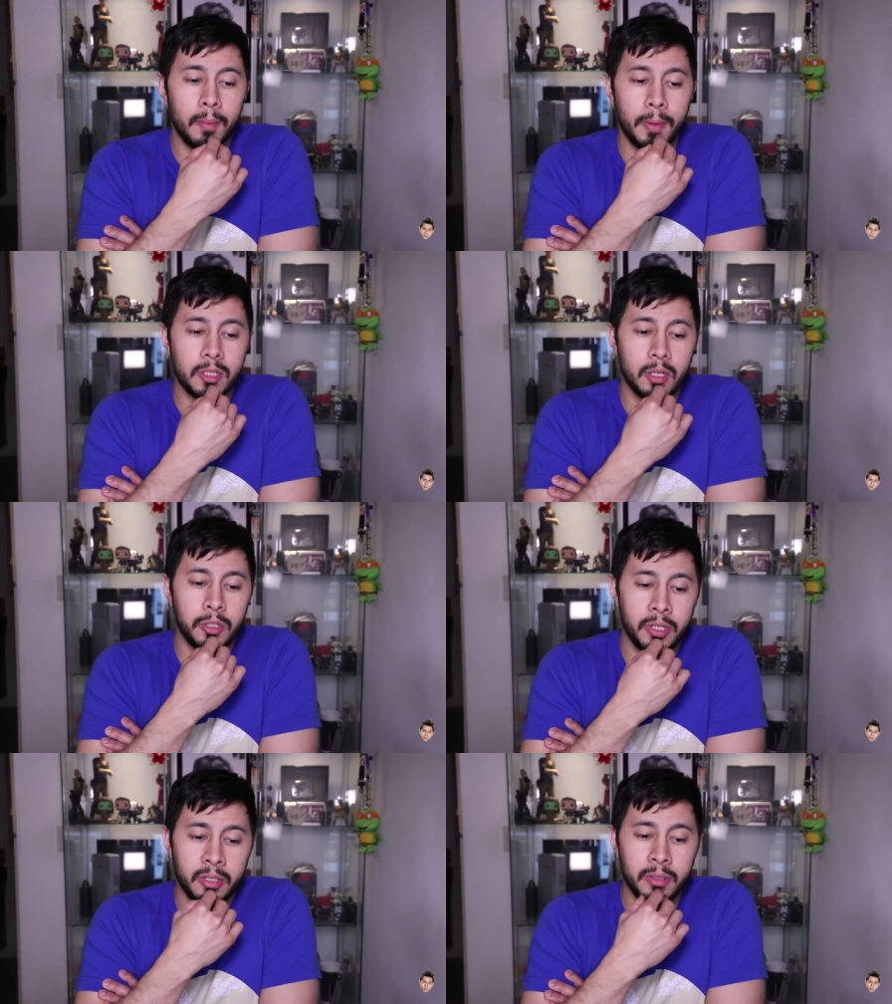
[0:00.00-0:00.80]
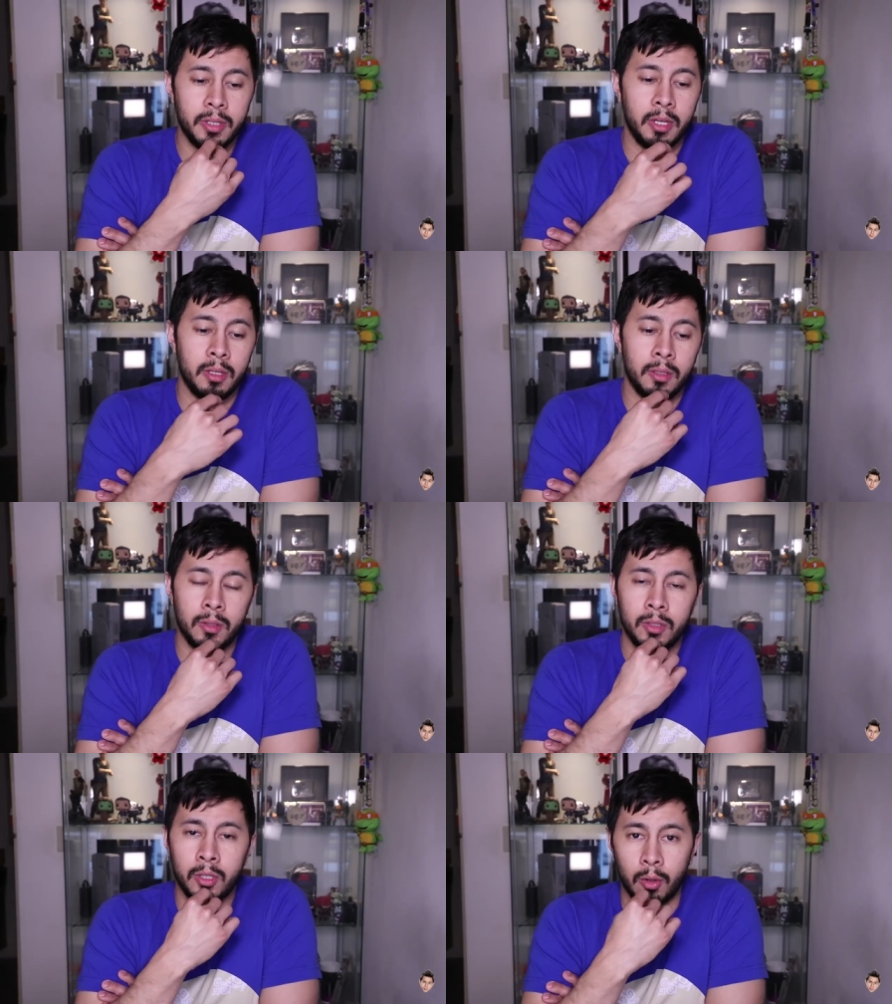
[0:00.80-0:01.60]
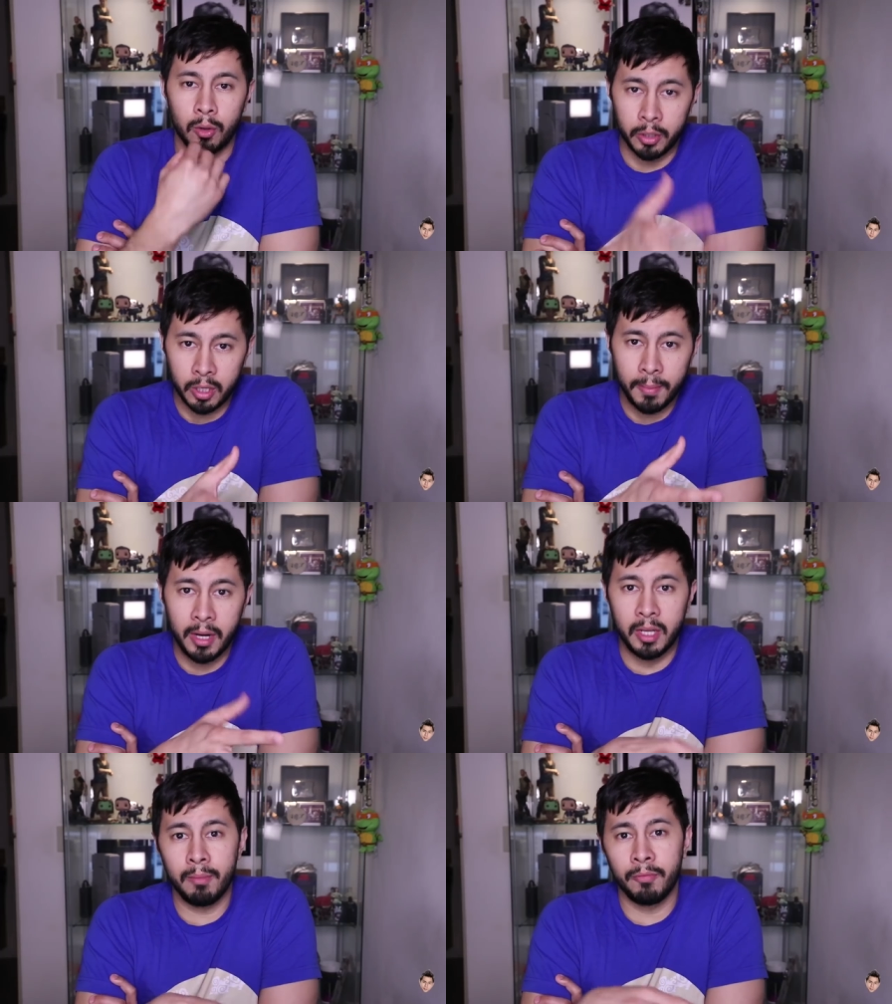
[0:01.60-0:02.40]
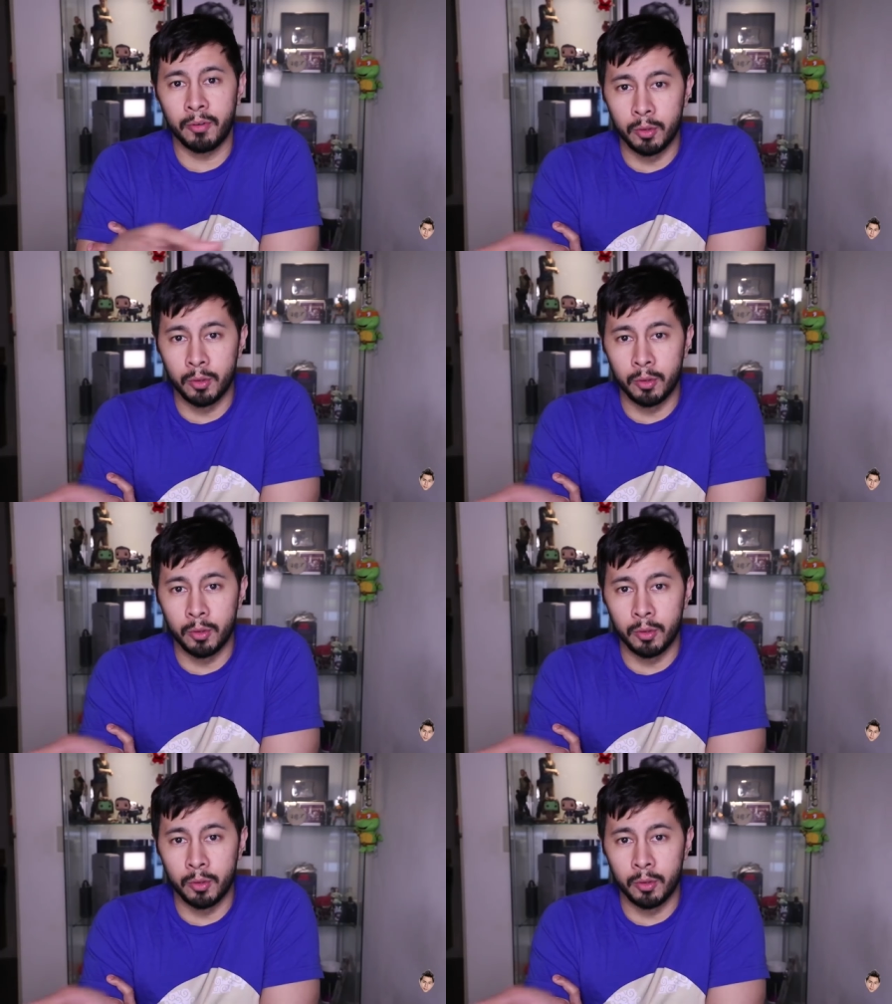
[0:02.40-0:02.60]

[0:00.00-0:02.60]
about Sanjay Dutt in, you know, learning about him for